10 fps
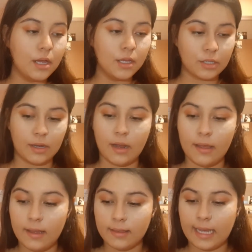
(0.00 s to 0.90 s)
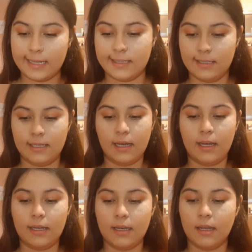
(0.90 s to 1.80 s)
so now that that's
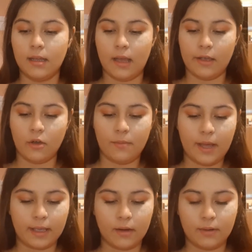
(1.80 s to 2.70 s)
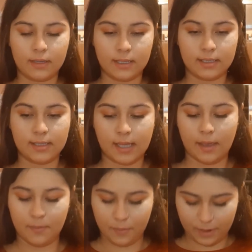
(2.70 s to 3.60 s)
done, I go back in with the
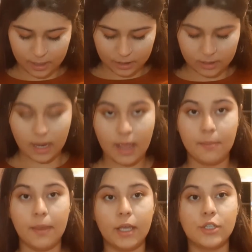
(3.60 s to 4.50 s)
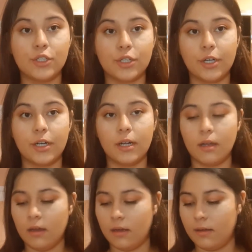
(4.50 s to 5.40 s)
same brush. I make sure
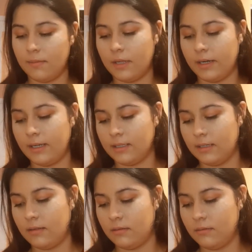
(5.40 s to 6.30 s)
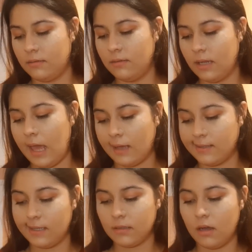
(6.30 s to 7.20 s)
there isn't
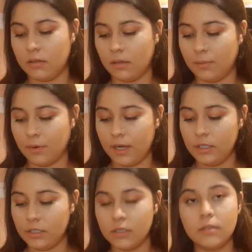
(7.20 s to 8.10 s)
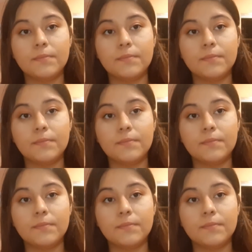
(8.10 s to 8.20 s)
excess on the brush,